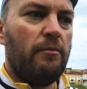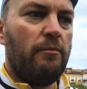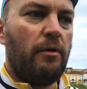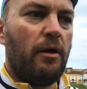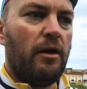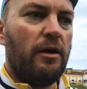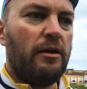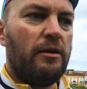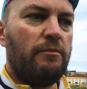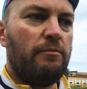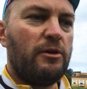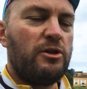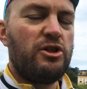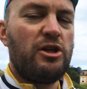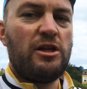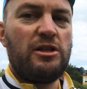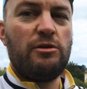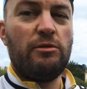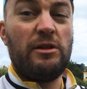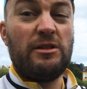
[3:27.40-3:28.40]
My
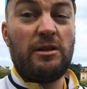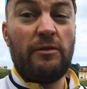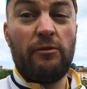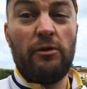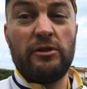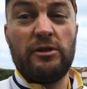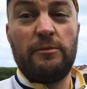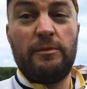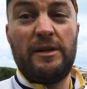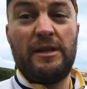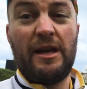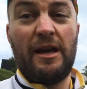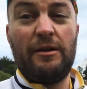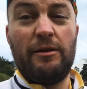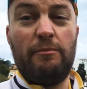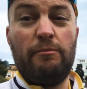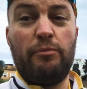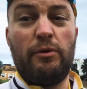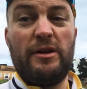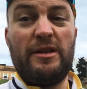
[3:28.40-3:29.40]
schedule is I've got to be
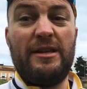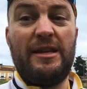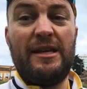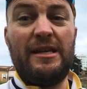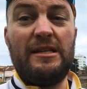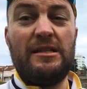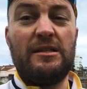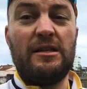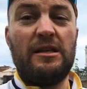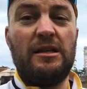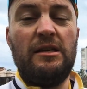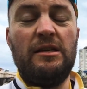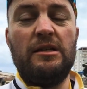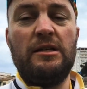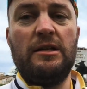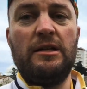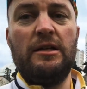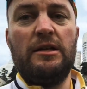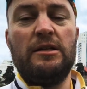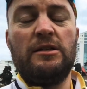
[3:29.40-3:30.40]
down in Brindisi,
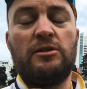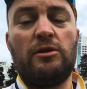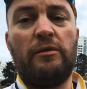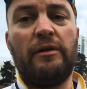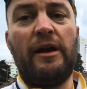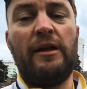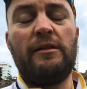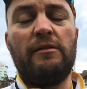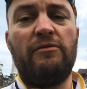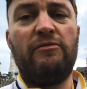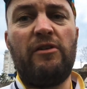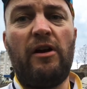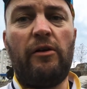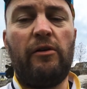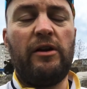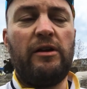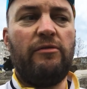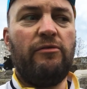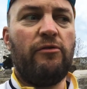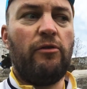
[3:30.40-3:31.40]
so I'm getting the
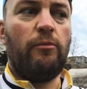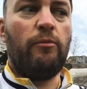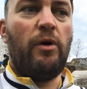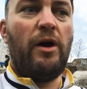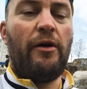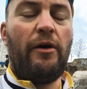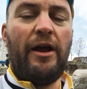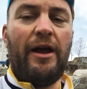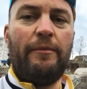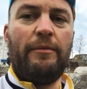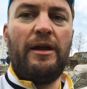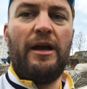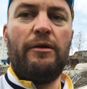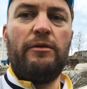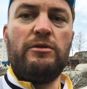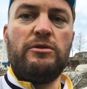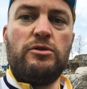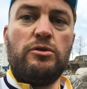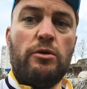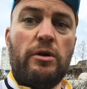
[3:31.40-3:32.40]
ferry from where I am now
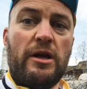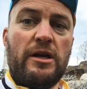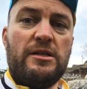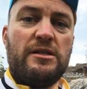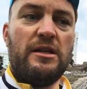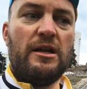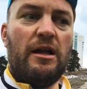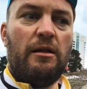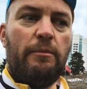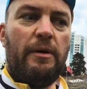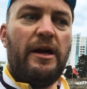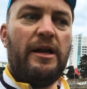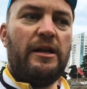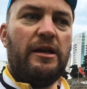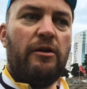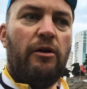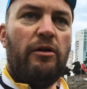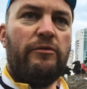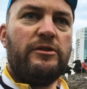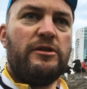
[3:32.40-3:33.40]
in Durrës in
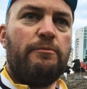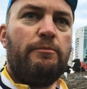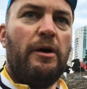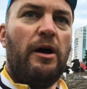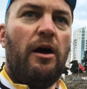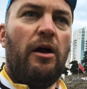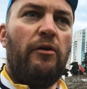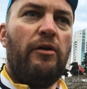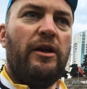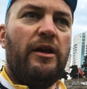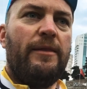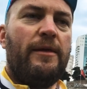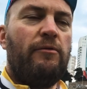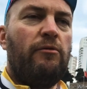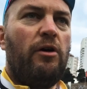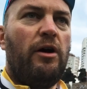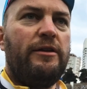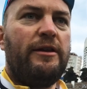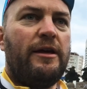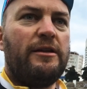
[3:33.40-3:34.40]
Albania over to Bari, and then
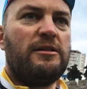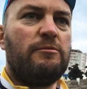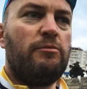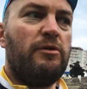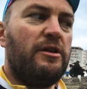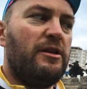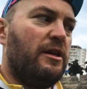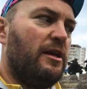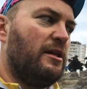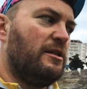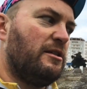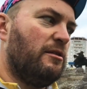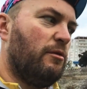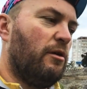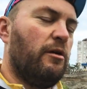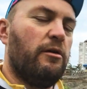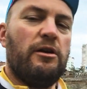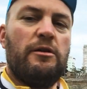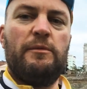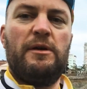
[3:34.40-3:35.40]
right down to Brindisi,
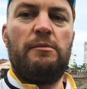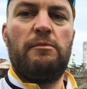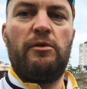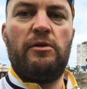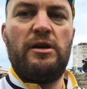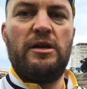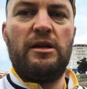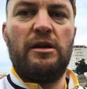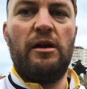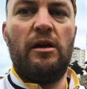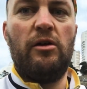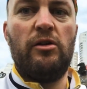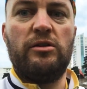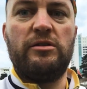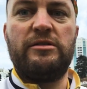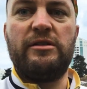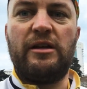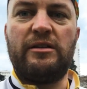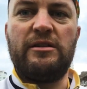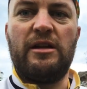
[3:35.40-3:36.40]
where I'm going to meet Marika
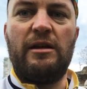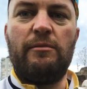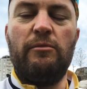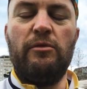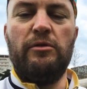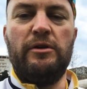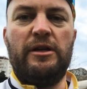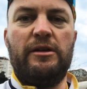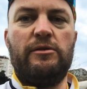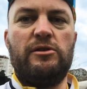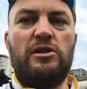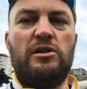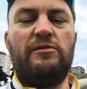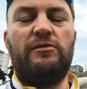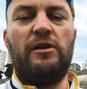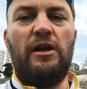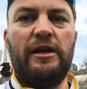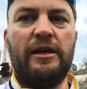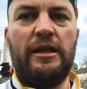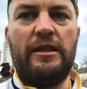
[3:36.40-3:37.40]
on Saturday morning, which
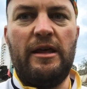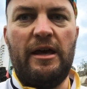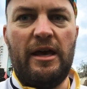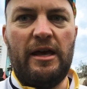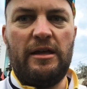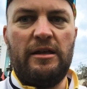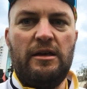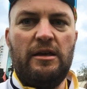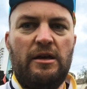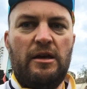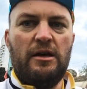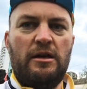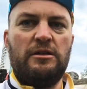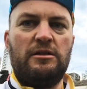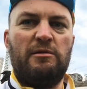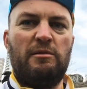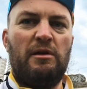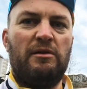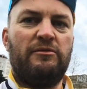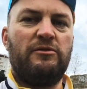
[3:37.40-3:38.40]
is flying in there,
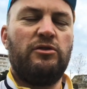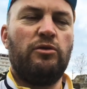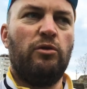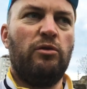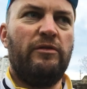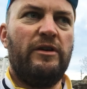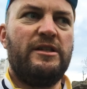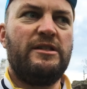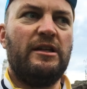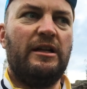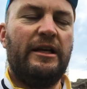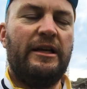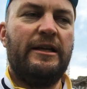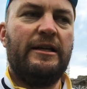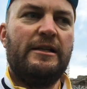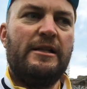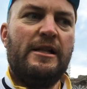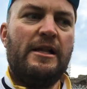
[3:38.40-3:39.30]
do a bit of a tour of Italy.